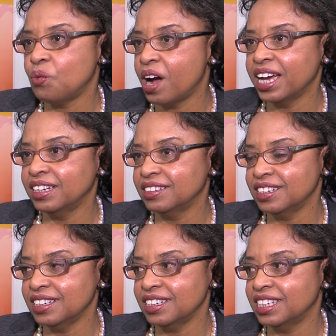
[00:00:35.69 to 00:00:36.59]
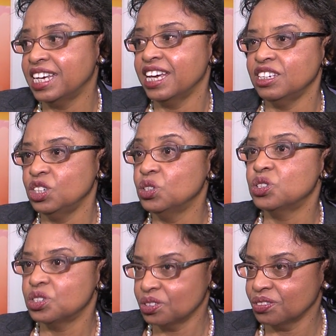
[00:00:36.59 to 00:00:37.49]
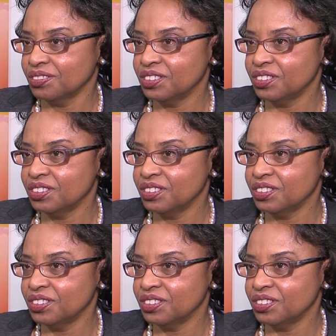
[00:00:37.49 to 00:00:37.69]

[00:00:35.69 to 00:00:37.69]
quite get used to.